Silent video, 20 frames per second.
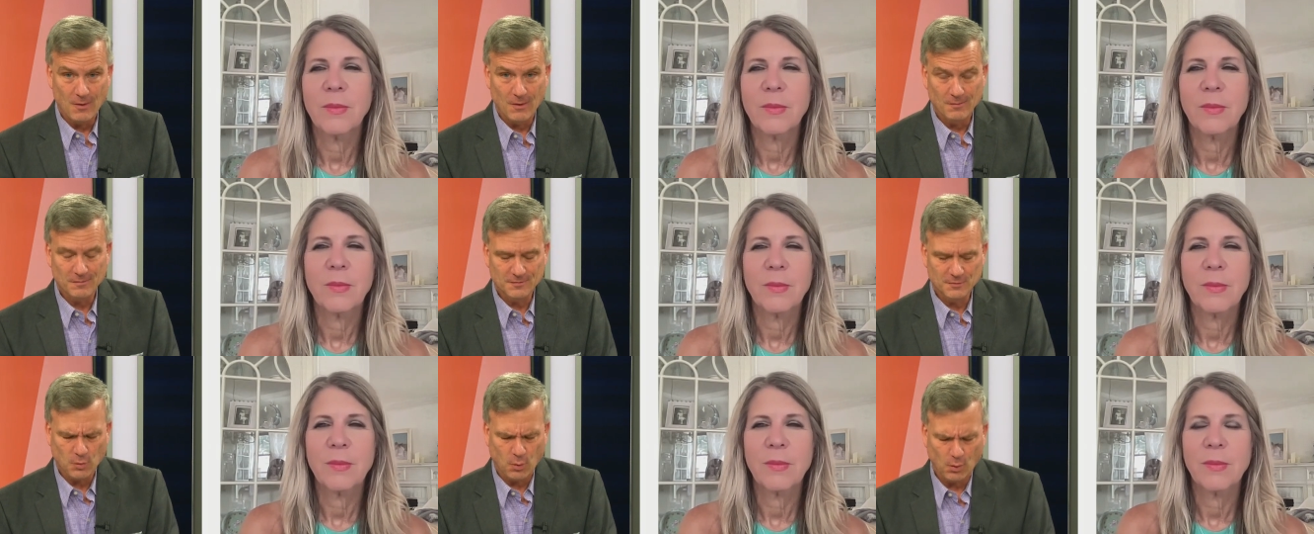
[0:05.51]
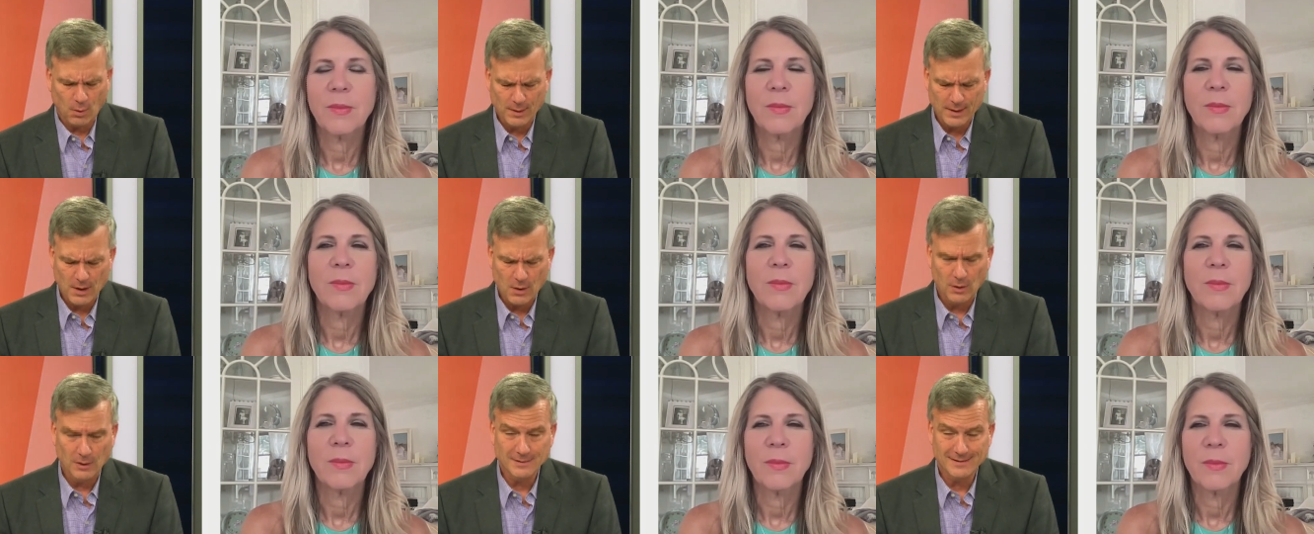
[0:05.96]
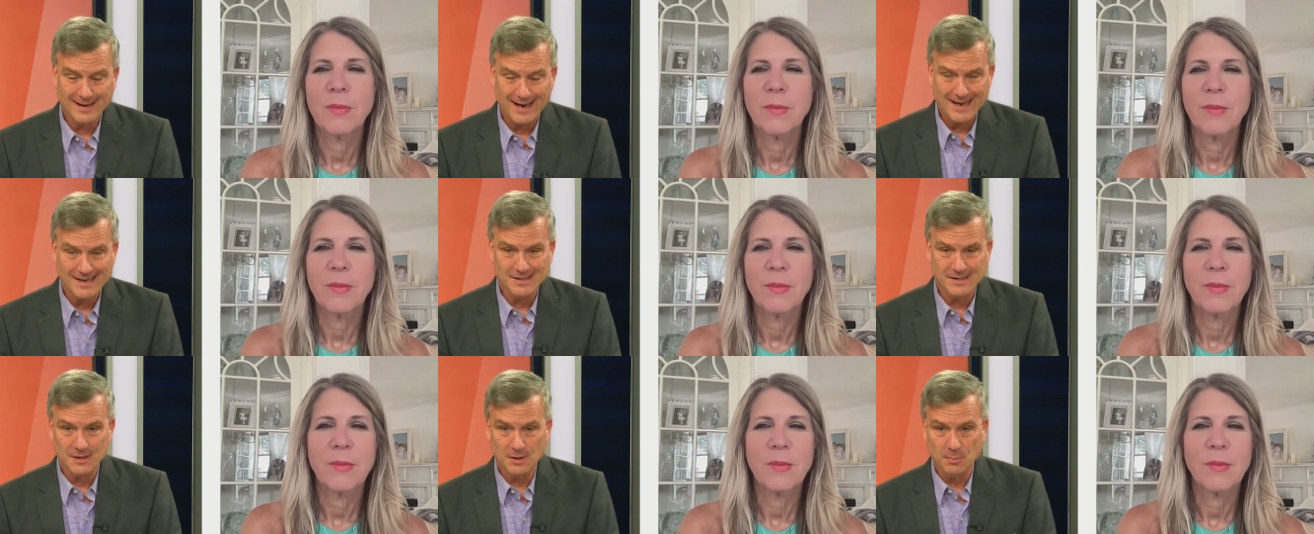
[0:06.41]
Speaker 1: of Torry Holt,
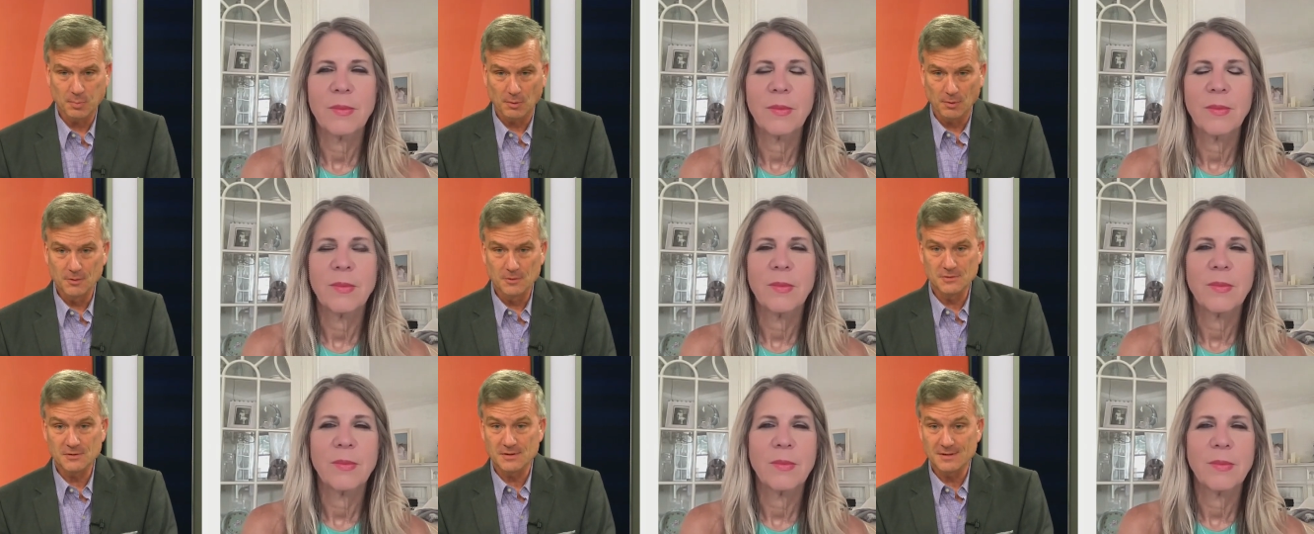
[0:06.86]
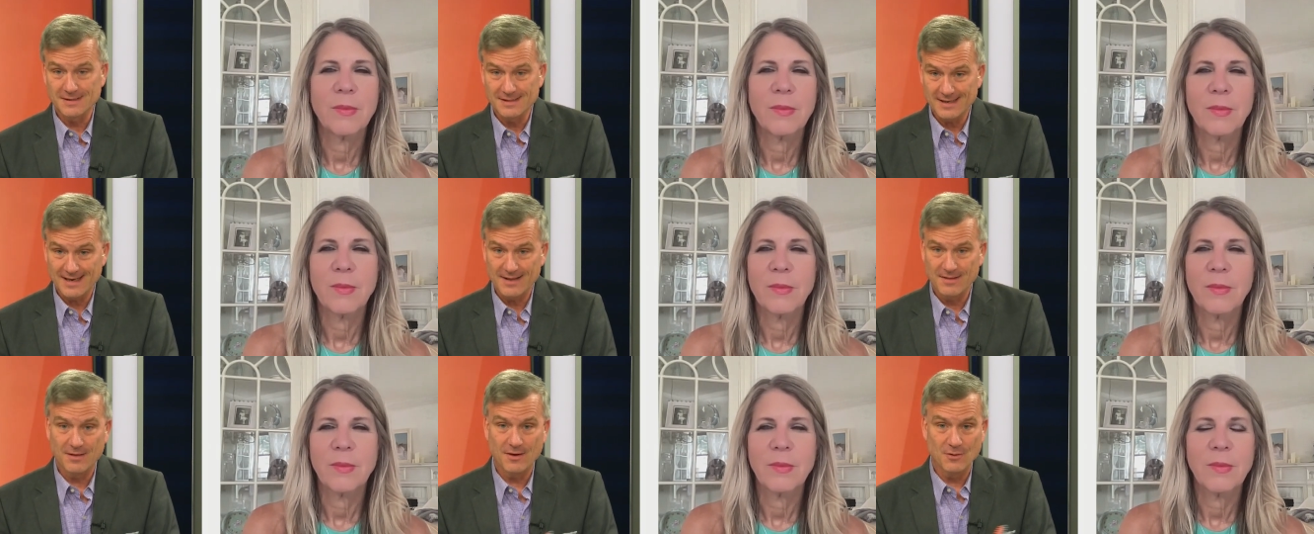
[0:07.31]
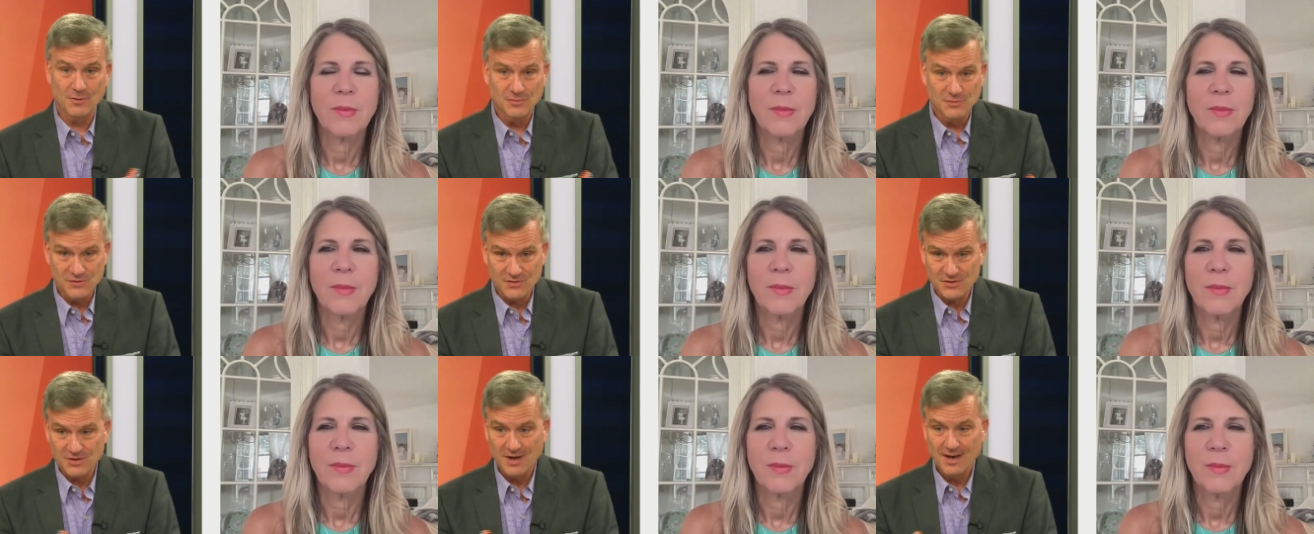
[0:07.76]
Isaac Bruce, and said
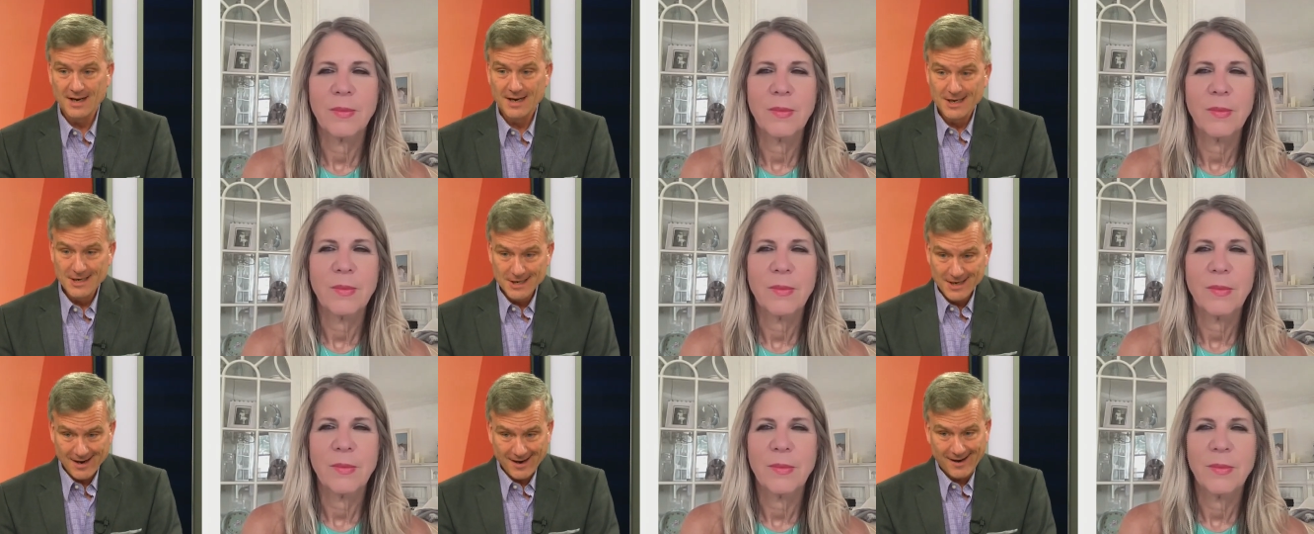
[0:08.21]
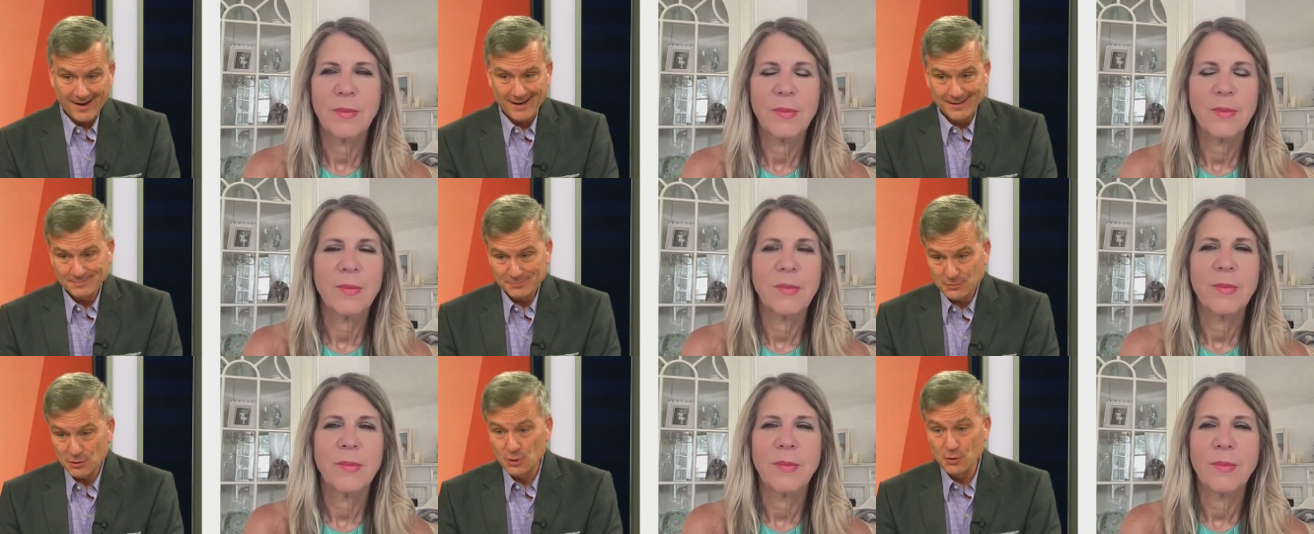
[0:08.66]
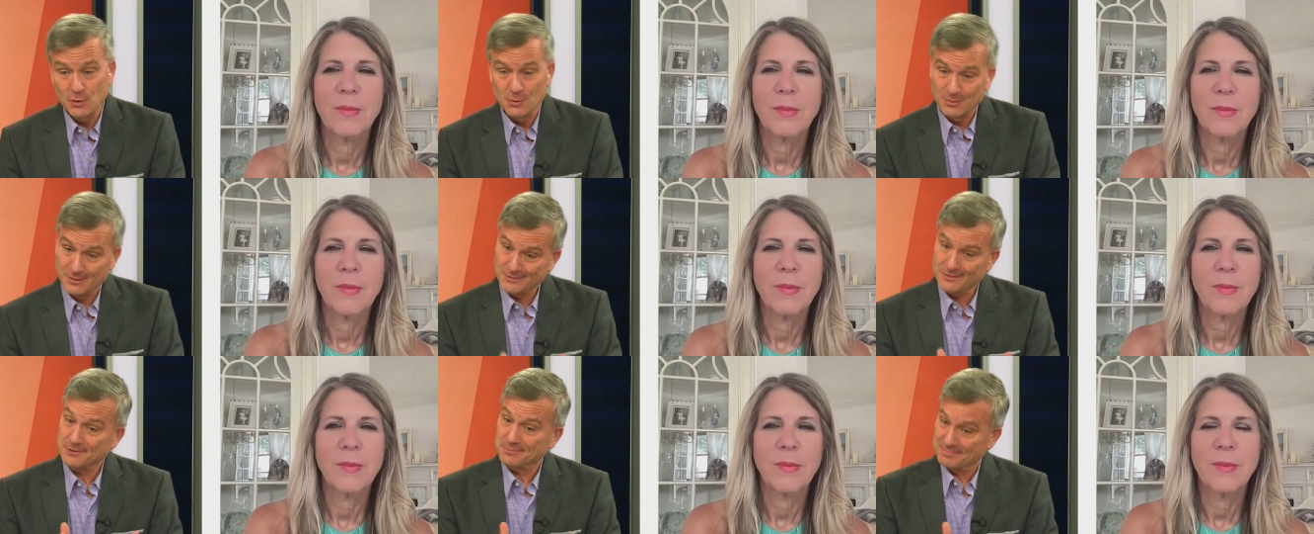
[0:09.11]
those uh, two,
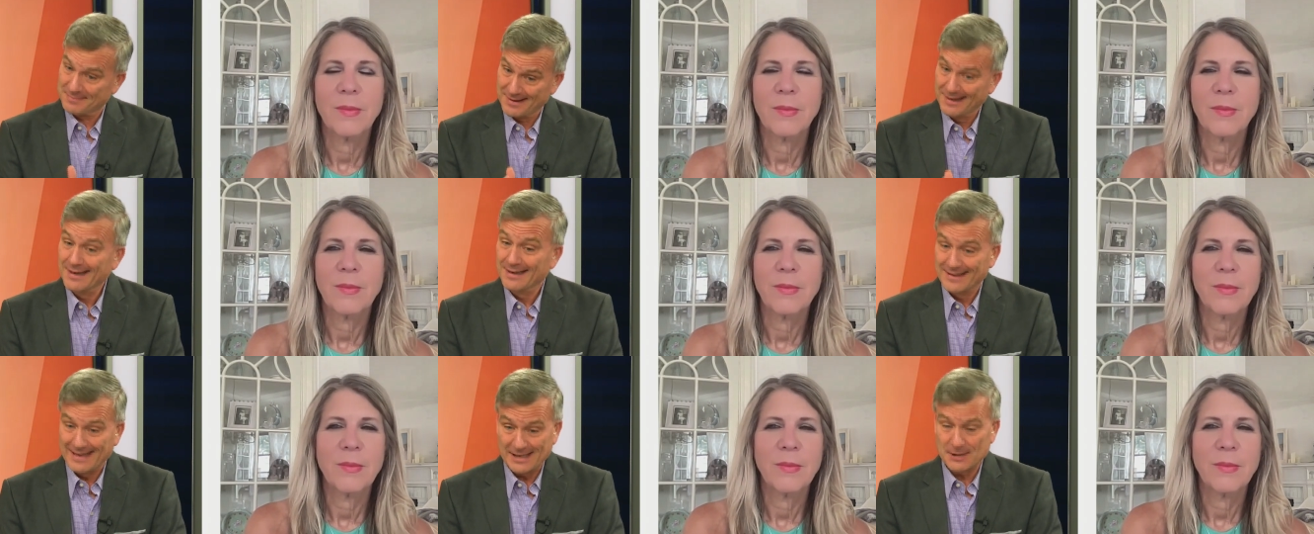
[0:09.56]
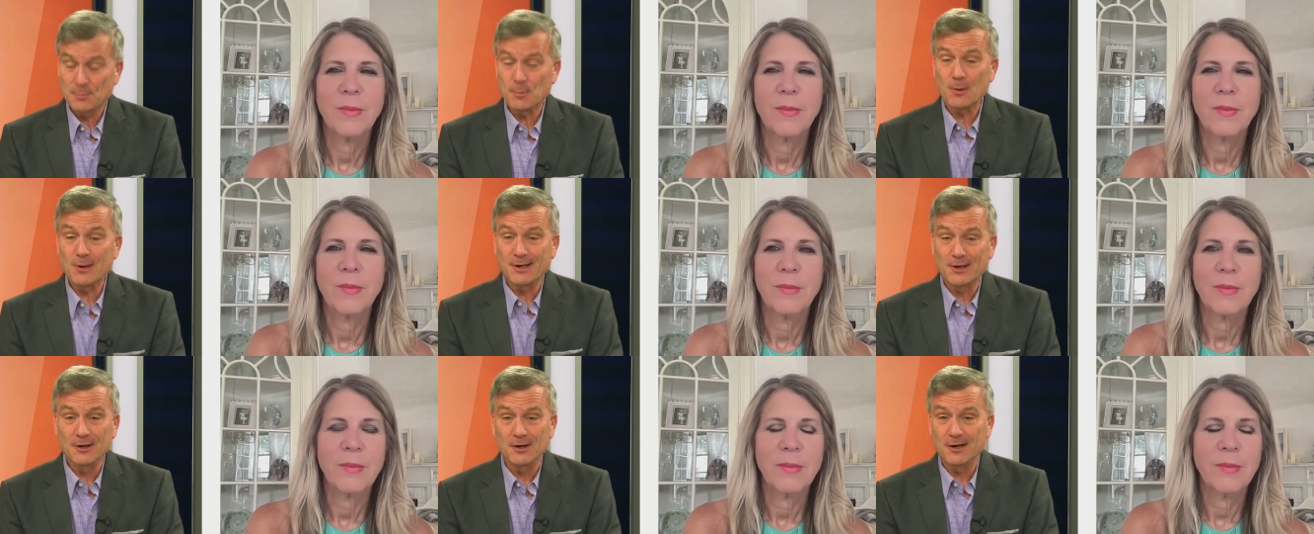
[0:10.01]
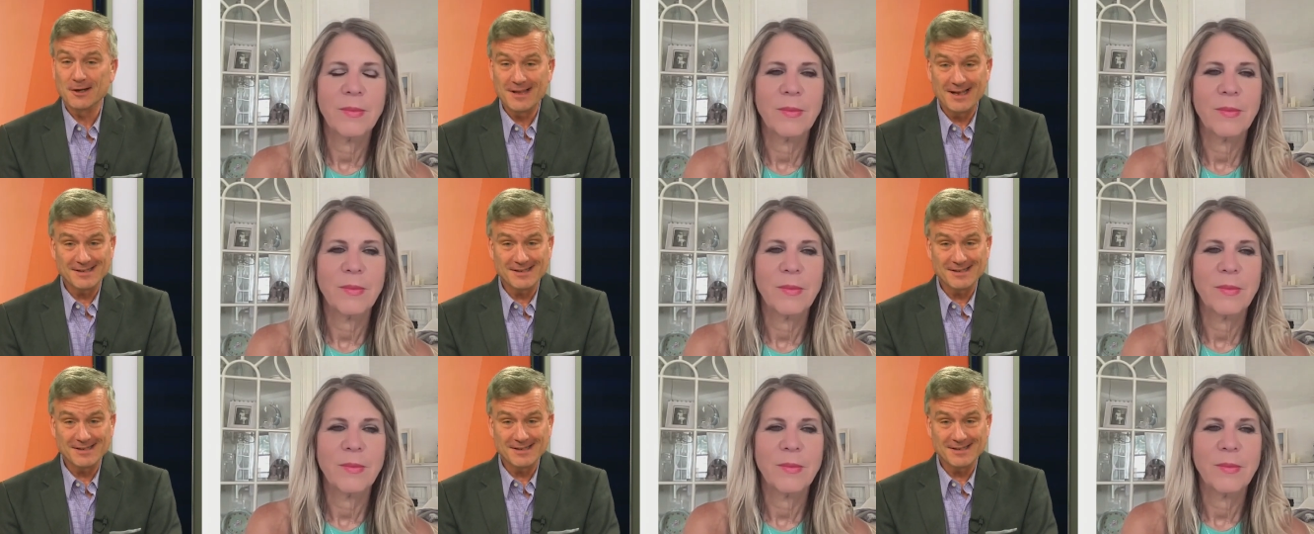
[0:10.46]
which that's pretty good.